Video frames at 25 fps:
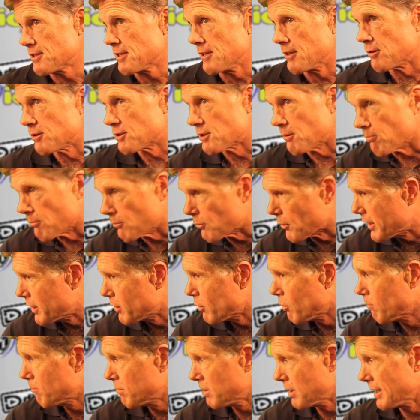and there were some great
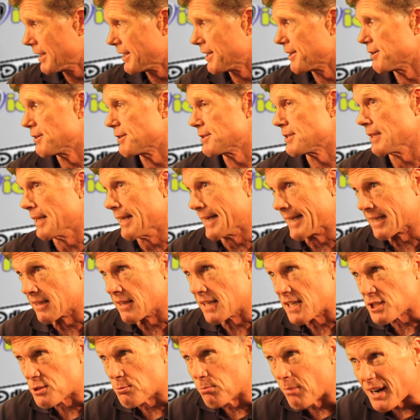old players like
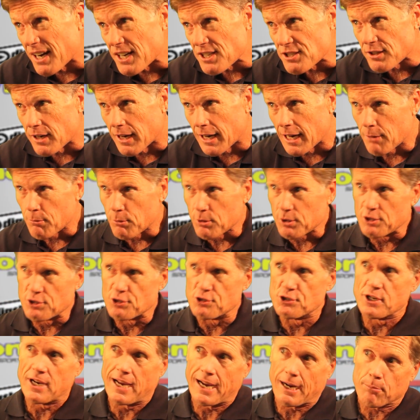Les Meisenheimer and
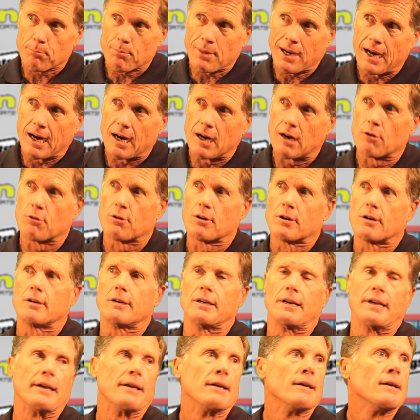Jack Power